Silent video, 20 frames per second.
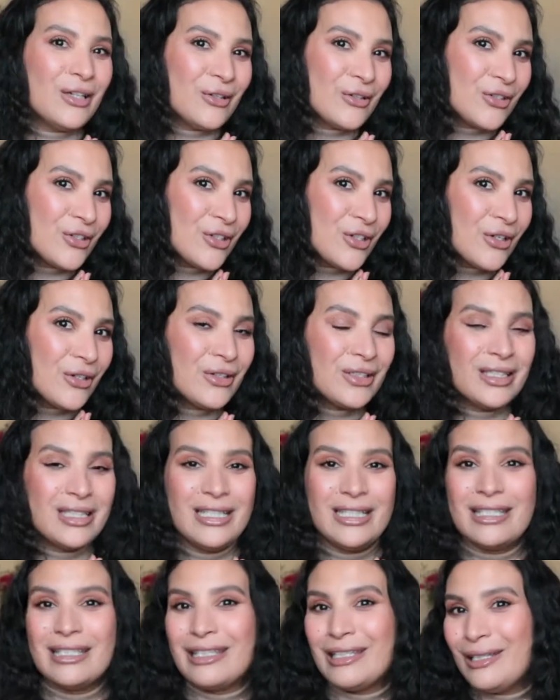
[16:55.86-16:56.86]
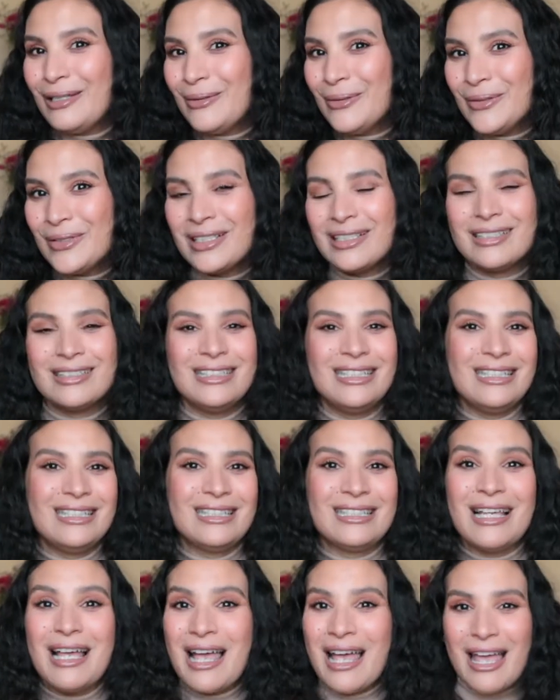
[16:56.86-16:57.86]
enjoy this look,
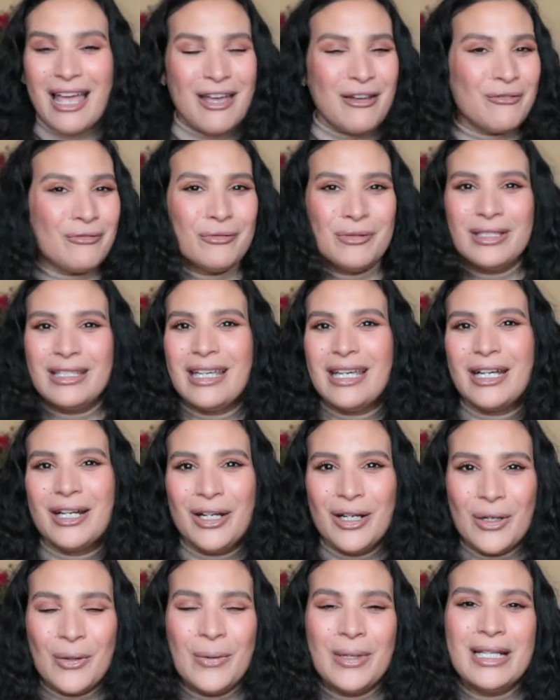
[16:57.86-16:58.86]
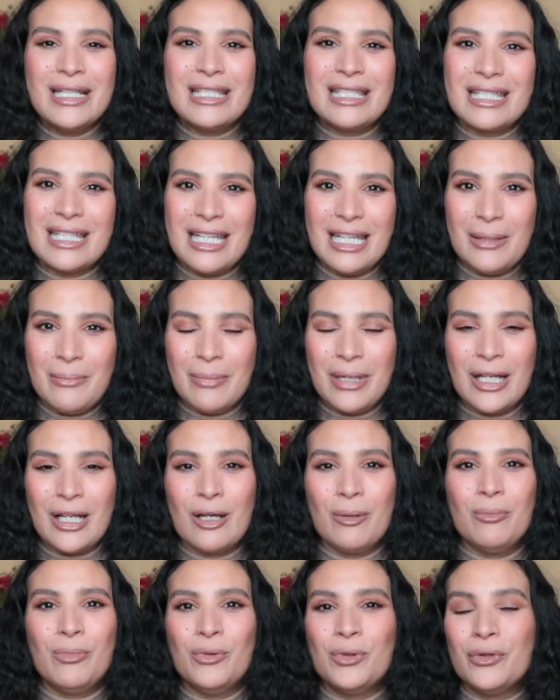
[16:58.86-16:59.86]
this everyday glowing skin
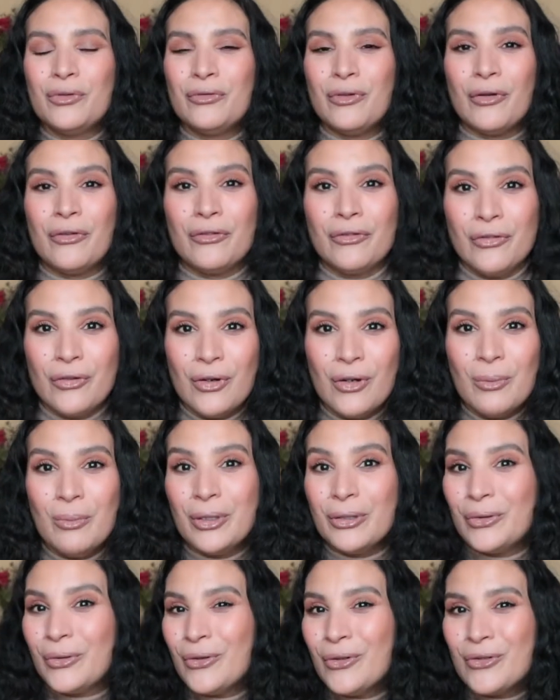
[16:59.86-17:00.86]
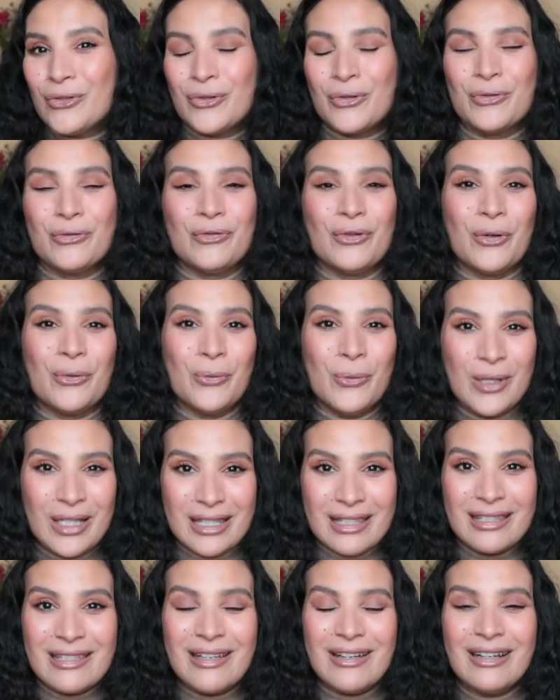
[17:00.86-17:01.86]
makeup look for fall but also for
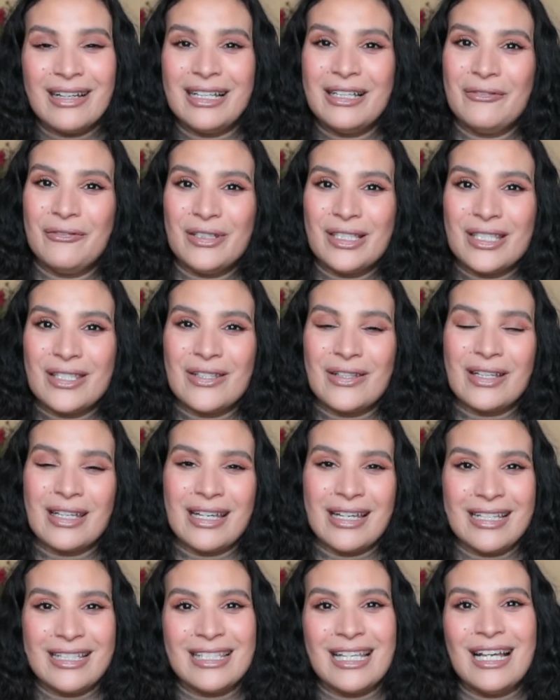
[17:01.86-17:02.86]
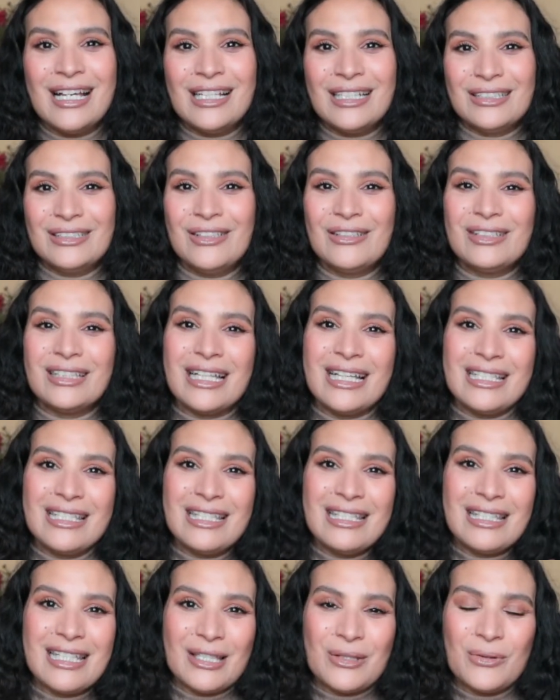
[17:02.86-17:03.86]
winter. If it's the case, don't
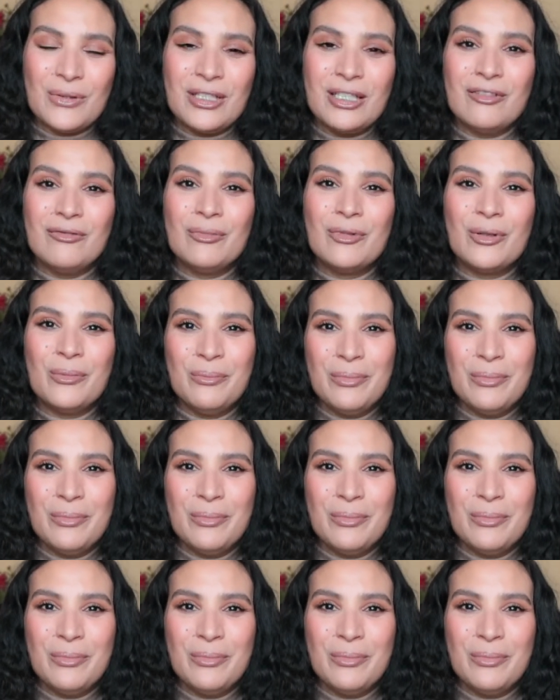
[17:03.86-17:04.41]
hesitate to give me a